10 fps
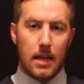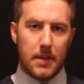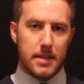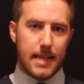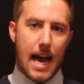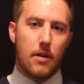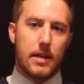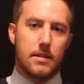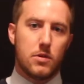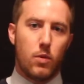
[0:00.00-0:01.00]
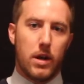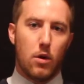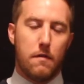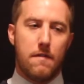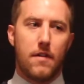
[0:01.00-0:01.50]
These counties
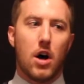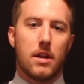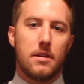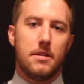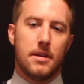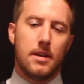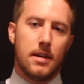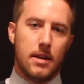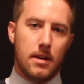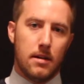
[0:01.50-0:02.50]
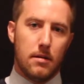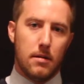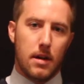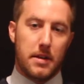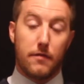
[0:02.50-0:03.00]
will fund
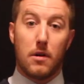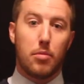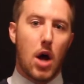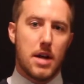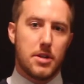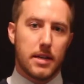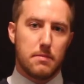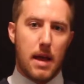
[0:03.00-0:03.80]
different projects.